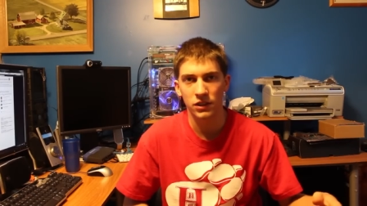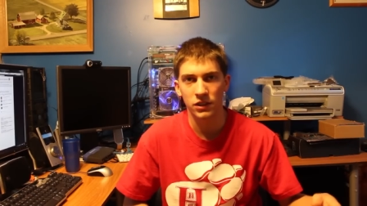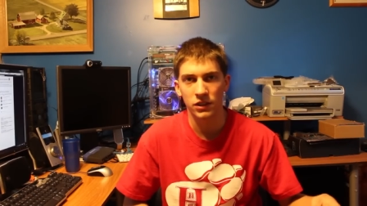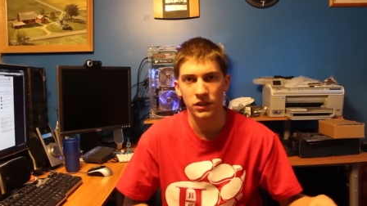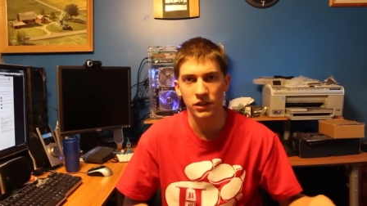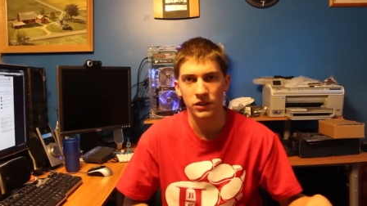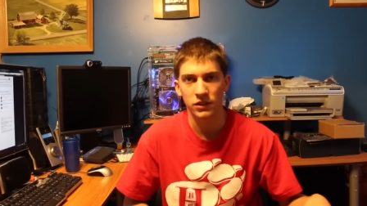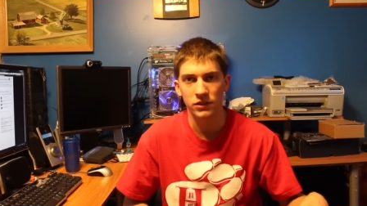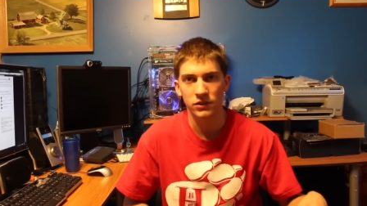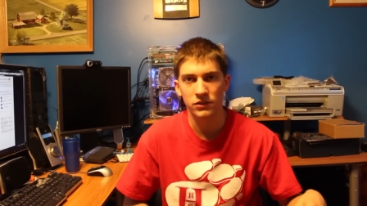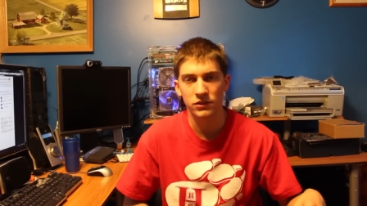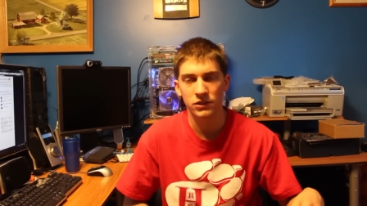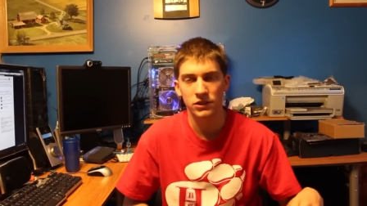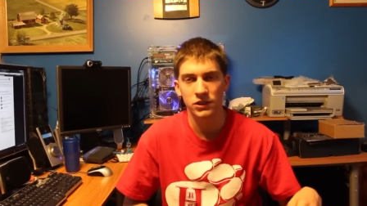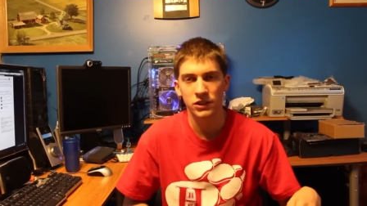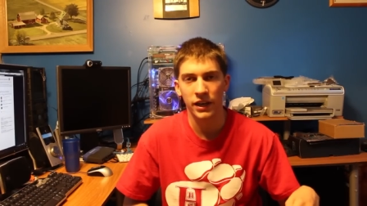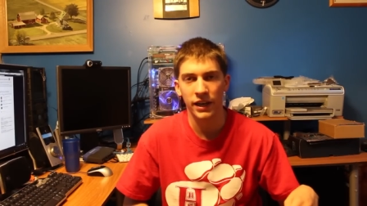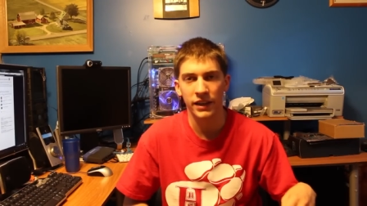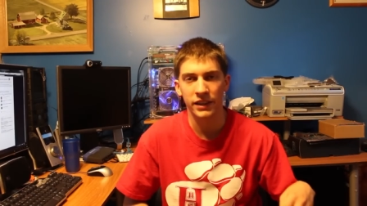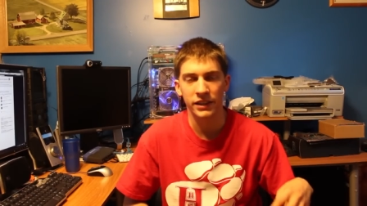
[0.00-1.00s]
in
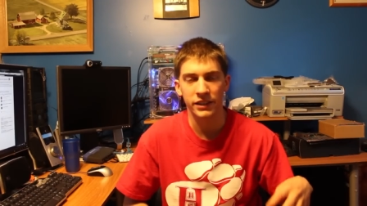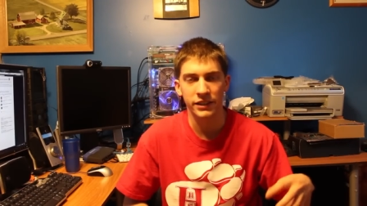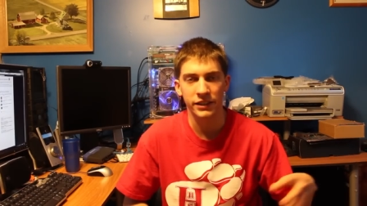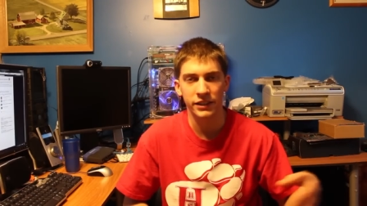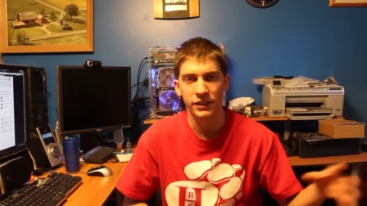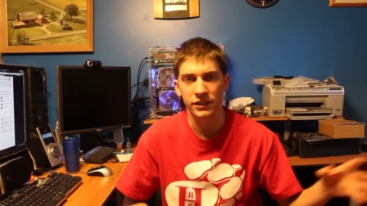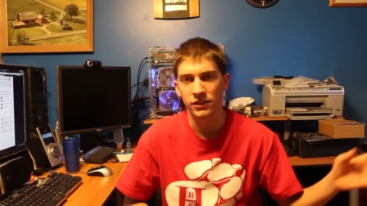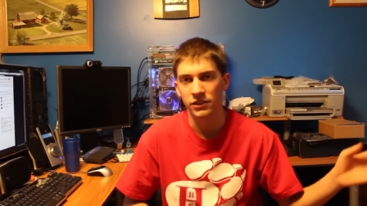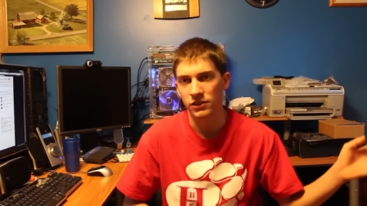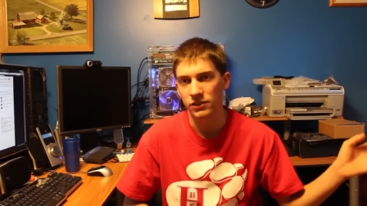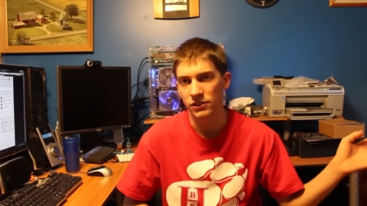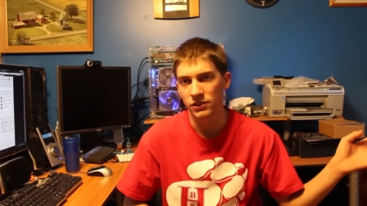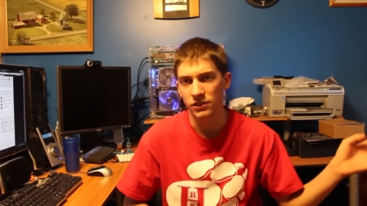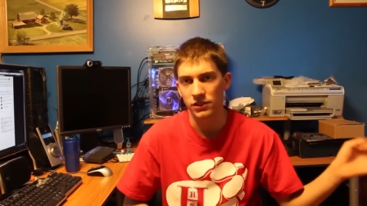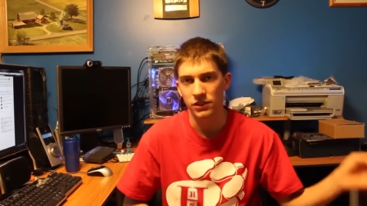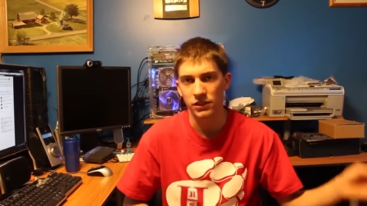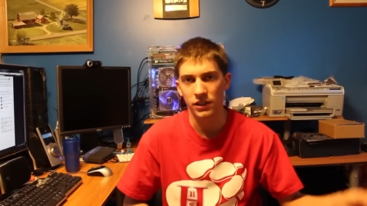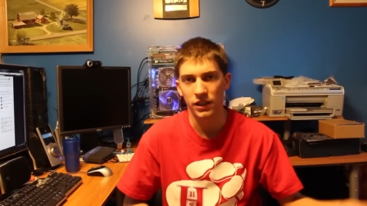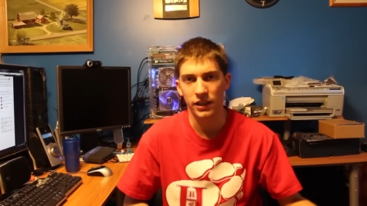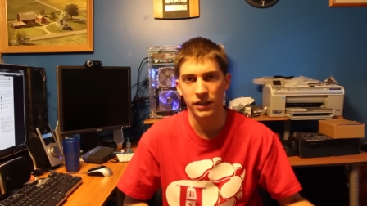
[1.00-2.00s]
landing gears
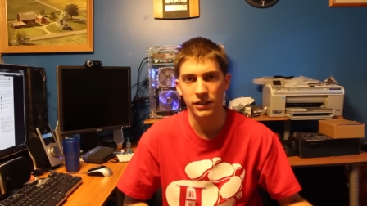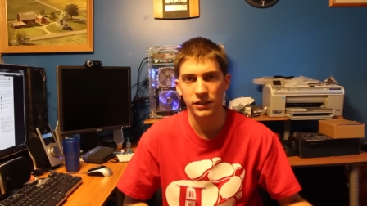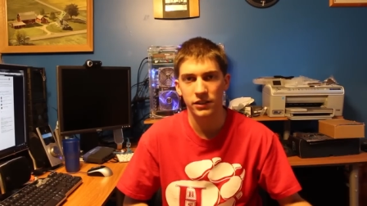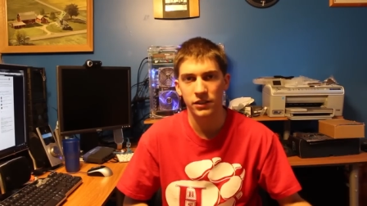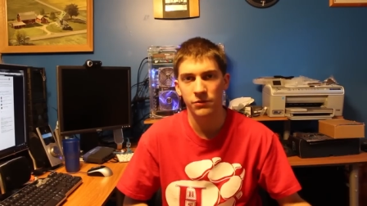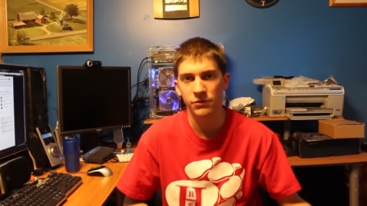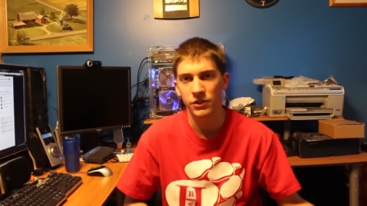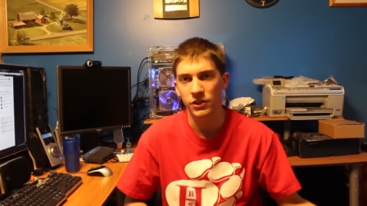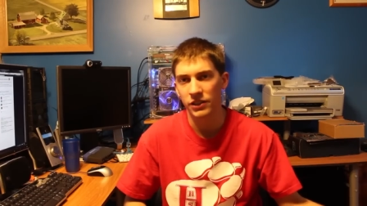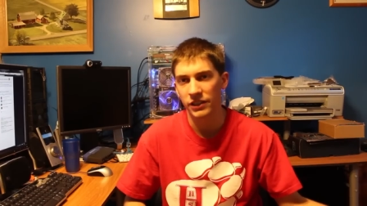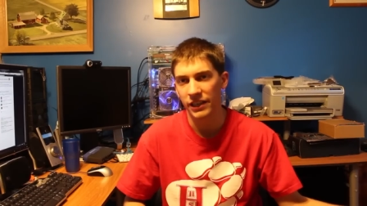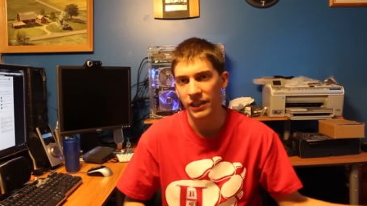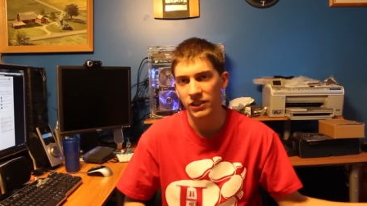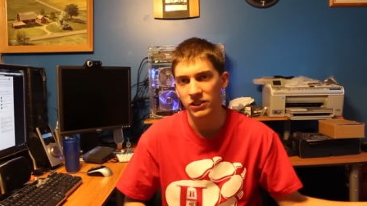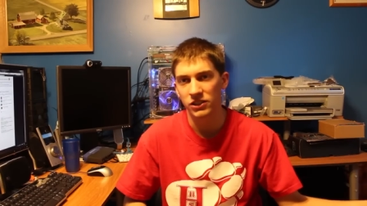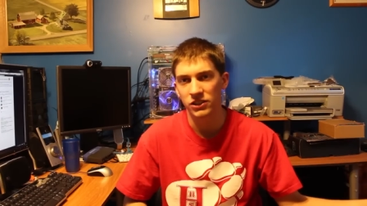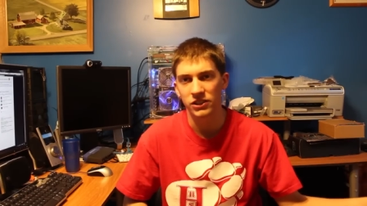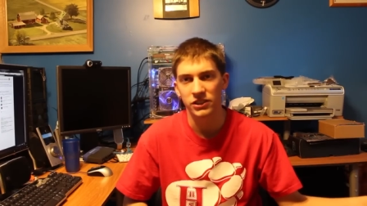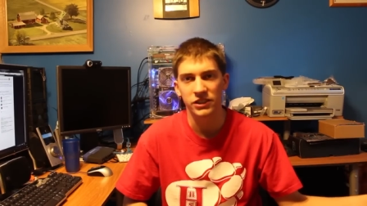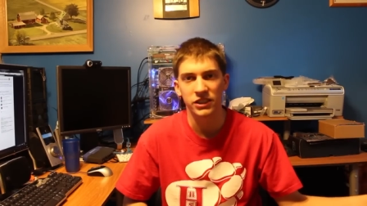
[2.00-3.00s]
and like
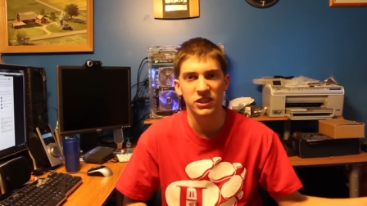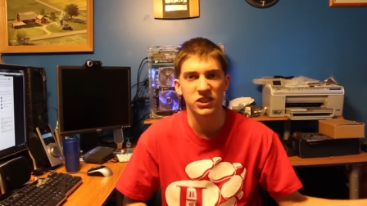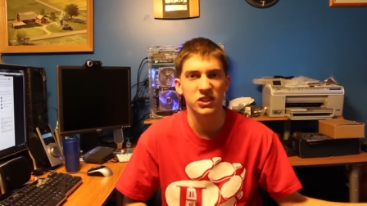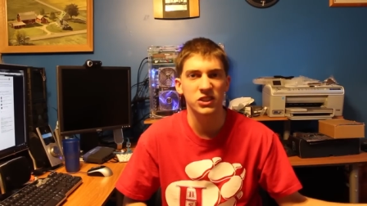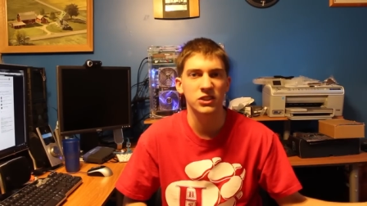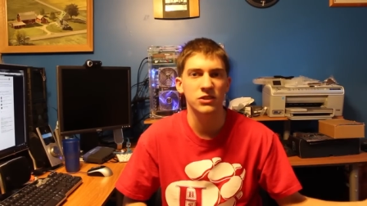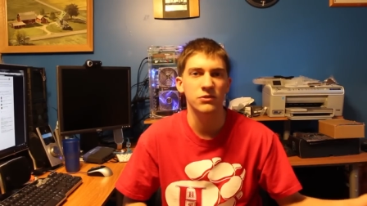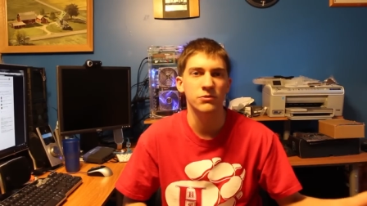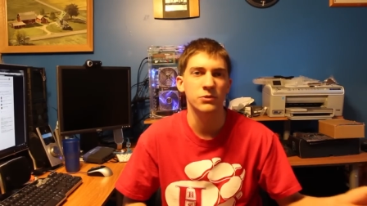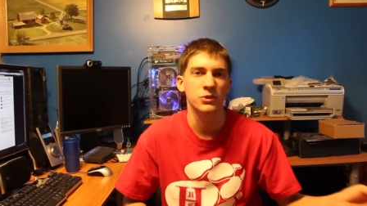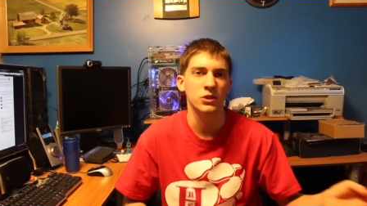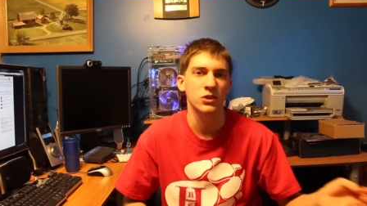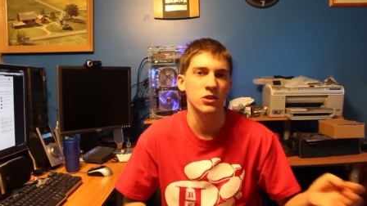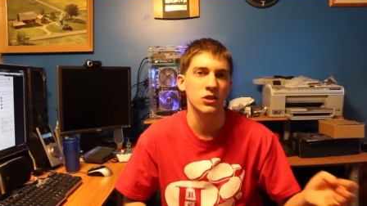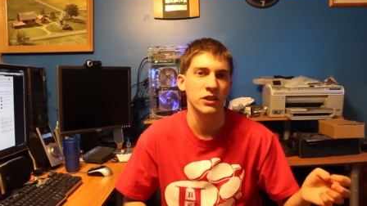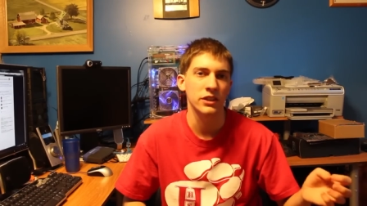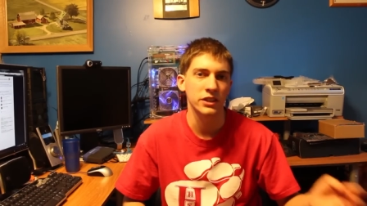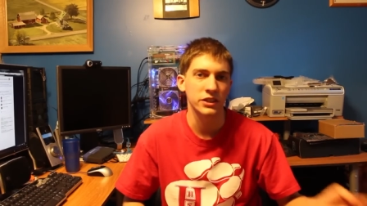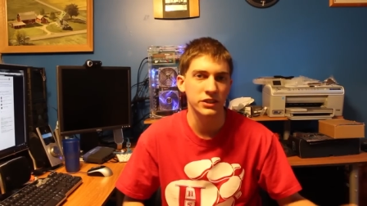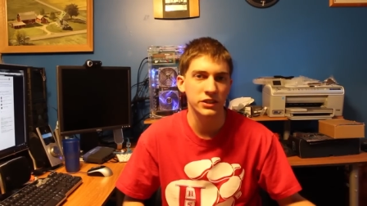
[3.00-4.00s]
communication systems and
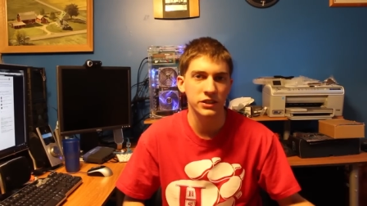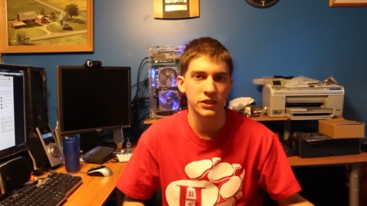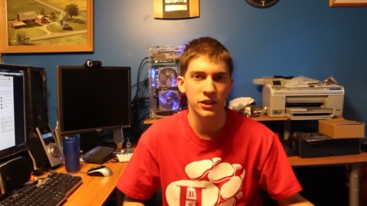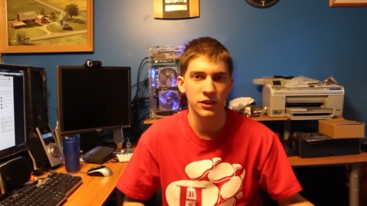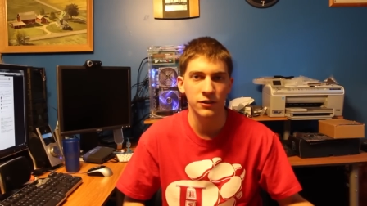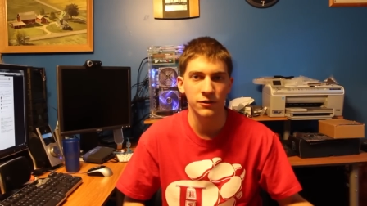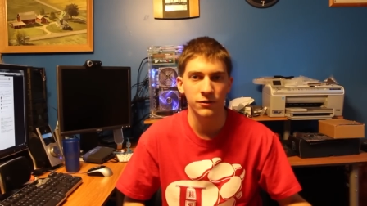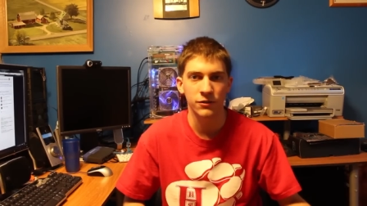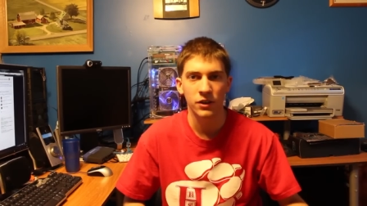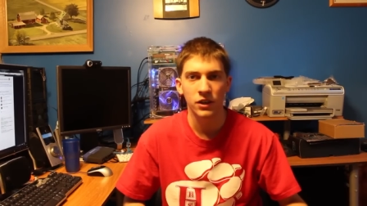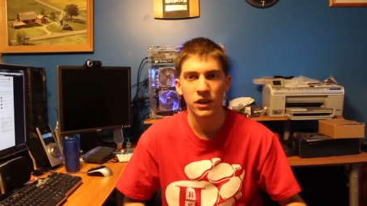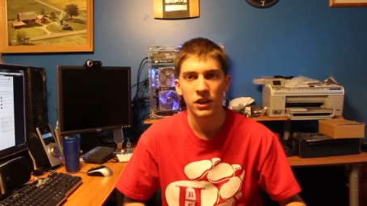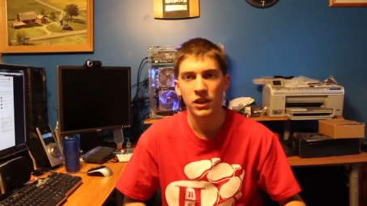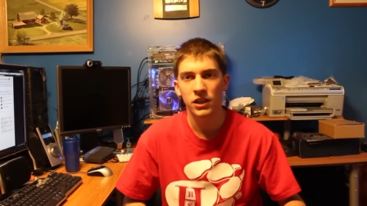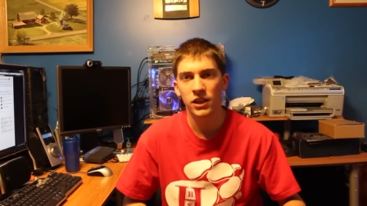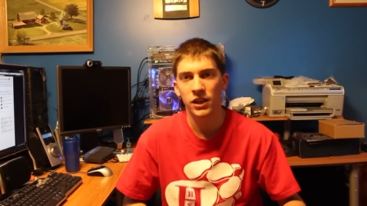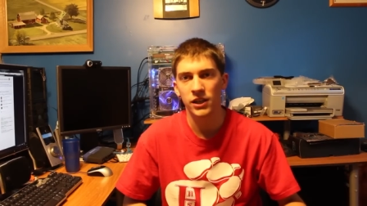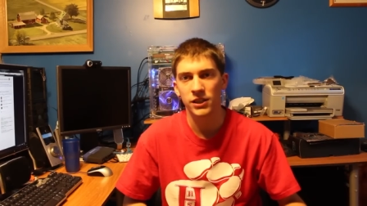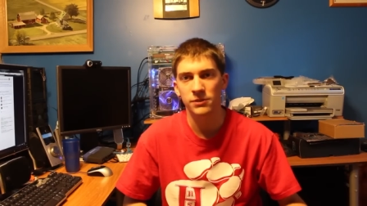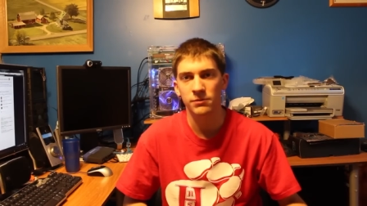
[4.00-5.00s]
all this stuff
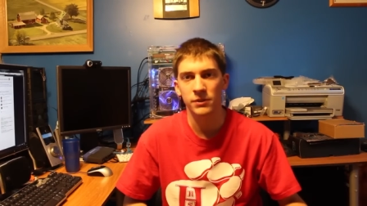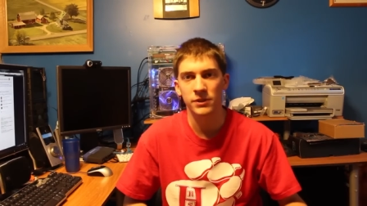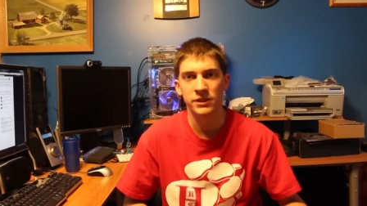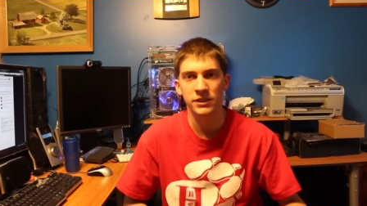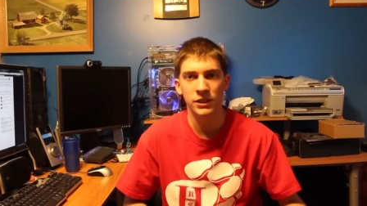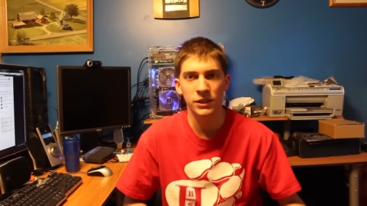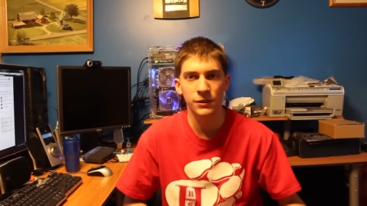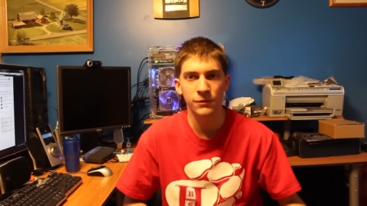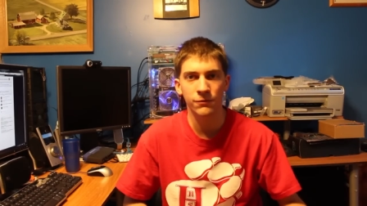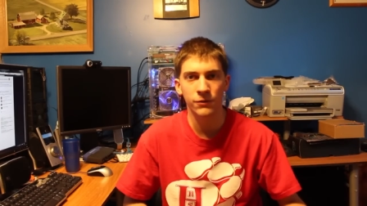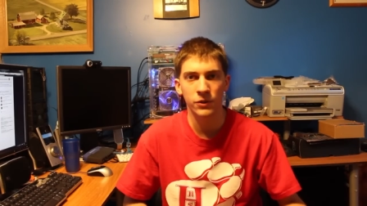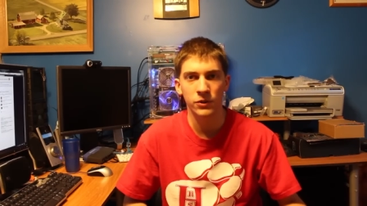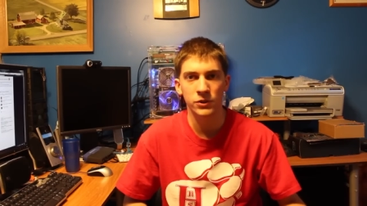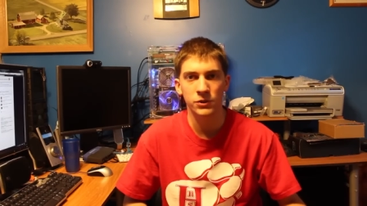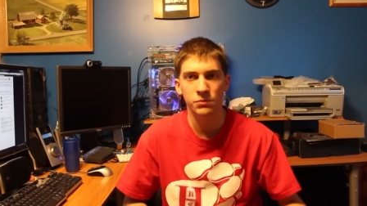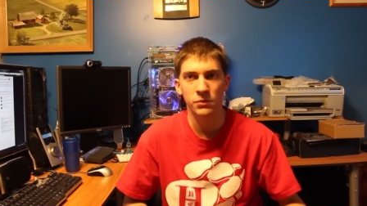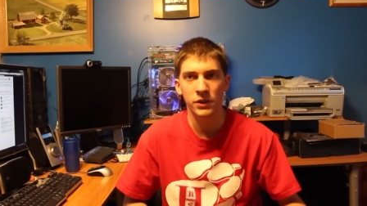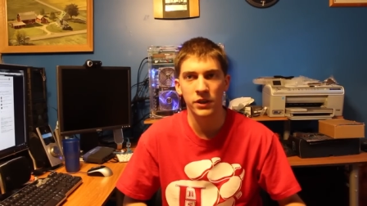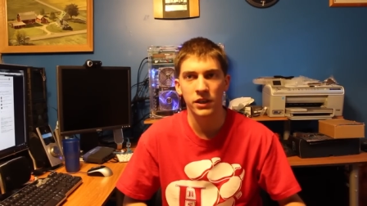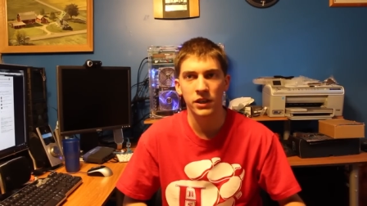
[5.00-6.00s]
caused by cell phones,
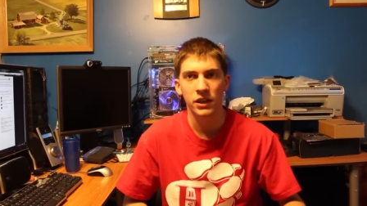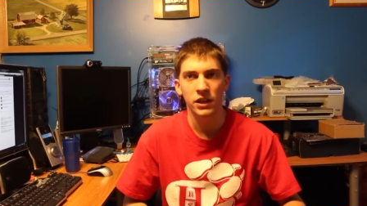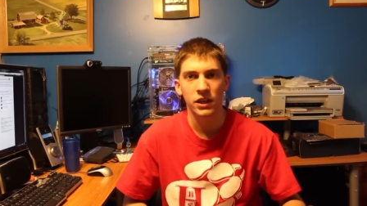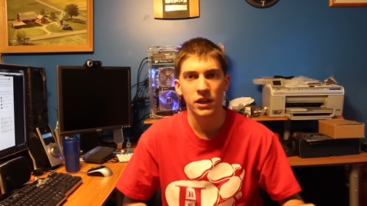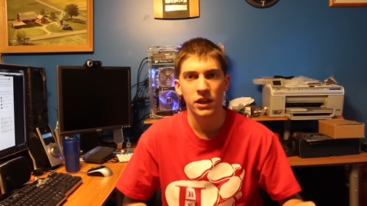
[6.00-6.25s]
but